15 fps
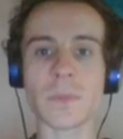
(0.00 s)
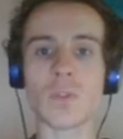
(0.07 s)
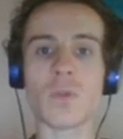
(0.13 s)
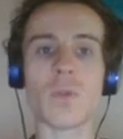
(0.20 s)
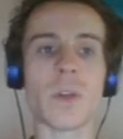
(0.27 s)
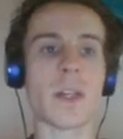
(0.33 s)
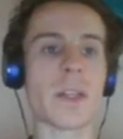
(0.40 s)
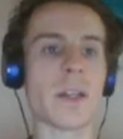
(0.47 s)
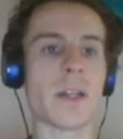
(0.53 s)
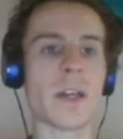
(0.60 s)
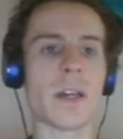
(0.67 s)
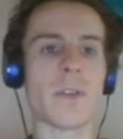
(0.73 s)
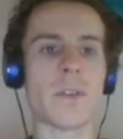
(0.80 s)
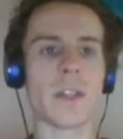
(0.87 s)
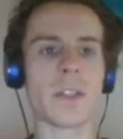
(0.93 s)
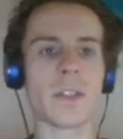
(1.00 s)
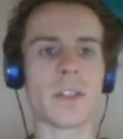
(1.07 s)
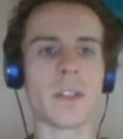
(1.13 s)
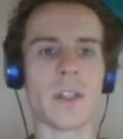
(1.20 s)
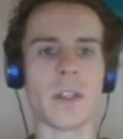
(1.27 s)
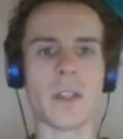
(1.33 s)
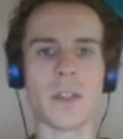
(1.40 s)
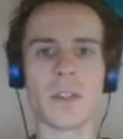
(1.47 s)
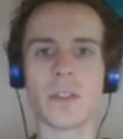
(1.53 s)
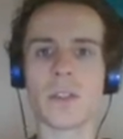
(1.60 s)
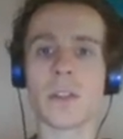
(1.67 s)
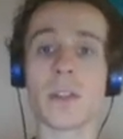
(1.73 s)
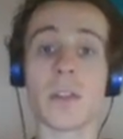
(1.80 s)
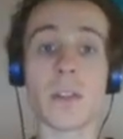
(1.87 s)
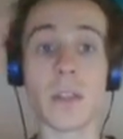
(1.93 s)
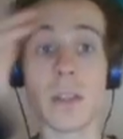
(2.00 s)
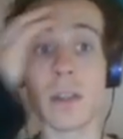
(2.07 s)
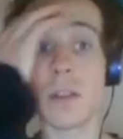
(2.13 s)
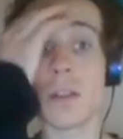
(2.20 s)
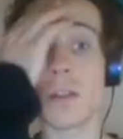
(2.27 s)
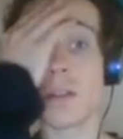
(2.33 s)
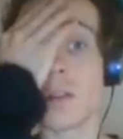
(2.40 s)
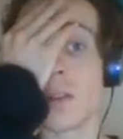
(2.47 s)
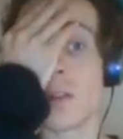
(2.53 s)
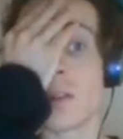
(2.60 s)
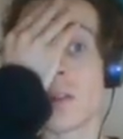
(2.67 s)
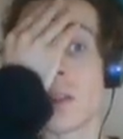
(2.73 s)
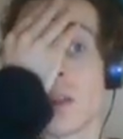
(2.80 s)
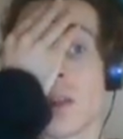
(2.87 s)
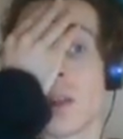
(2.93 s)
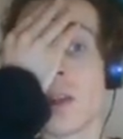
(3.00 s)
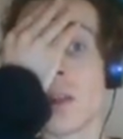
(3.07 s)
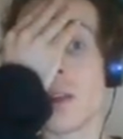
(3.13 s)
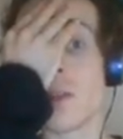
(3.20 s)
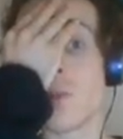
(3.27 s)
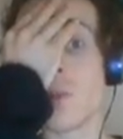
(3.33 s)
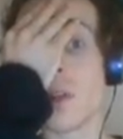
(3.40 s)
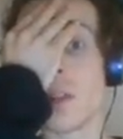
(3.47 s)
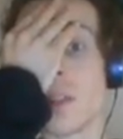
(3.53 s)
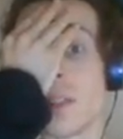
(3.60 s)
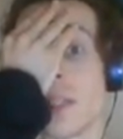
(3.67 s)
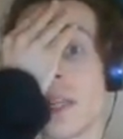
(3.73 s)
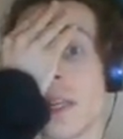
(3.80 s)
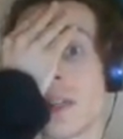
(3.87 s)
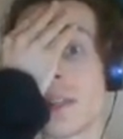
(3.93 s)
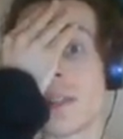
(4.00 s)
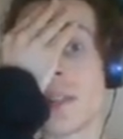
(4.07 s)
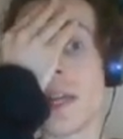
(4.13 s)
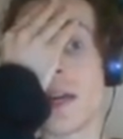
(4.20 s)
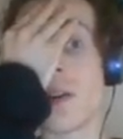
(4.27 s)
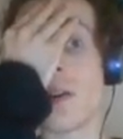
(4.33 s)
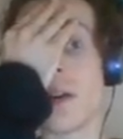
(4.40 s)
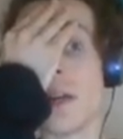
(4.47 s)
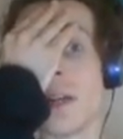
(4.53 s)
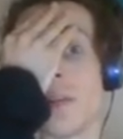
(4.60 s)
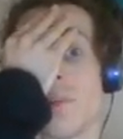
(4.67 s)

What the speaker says: what have I changed there? Well, yeah, because now